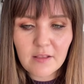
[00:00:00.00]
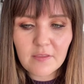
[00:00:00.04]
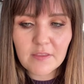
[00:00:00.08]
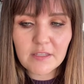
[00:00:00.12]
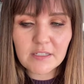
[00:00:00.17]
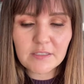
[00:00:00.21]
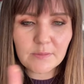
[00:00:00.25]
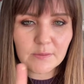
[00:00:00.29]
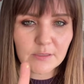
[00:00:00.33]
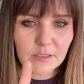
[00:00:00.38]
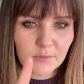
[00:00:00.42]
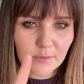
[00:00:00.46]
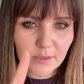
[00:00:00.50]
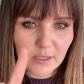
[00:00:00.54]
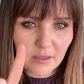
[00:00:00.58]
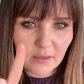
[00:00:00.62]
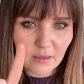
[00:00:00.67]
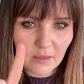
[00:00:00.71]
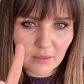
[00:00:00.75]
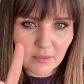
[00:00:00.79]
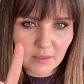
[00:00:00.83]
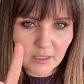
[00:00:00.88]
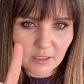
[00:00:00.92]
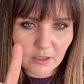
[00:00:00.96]
this one's one
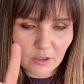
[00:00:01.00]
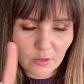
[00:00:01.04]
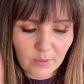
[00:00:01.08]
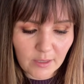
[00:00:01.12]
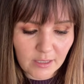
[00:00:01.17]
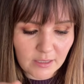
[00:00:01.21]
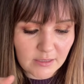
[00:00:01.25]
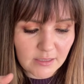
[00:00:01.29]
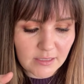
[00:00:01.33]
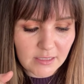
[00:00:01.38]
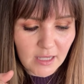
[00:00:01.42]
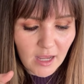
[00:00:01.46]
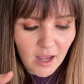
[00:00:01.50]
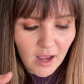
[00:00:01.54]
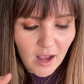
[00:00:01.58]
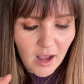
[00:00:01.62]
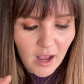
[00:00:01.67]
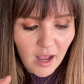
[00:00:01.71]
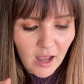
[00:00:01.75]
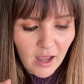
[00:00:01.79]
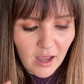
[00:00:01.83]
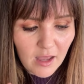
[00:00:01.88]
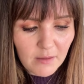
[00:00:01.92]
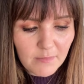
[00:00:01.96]
of the thicker ones.
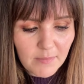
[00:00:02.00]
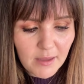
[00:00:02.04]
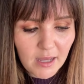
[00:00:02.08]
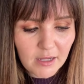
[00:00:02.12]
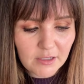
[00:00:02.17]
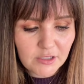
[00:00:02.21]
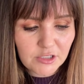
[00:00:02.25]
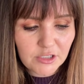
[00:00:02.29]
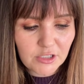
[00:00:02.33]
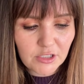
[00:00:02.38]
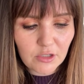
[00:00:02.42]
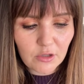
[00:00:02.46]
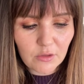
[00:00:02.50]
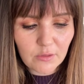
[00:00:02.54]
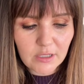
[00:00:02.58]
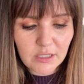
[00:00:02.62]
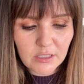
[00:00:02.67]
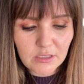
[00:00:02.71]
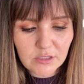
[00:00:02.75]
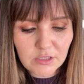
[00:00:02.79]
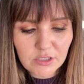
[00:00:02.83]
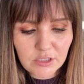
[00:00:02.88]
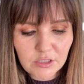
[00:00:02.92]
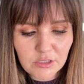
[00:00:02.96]
I'm actually
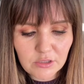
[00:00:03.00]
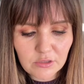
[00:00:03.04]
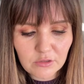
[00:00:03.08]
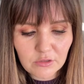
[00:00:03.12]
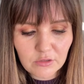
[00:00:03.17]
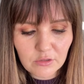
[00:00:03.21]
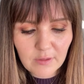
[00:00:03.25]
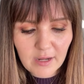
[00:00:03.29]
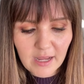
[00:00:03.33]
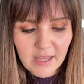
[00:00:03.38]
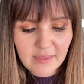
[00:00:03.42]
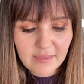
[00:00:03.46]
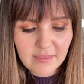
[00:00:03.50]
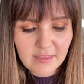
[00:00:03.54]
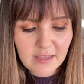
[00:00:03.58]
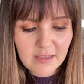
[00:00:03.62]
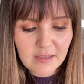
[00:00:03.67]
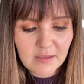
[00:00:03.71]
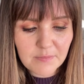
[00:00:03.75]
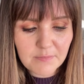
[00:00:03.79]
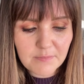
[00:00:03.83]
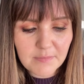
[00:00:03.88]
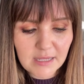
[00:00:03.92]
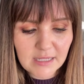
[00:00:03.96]
going to, I think,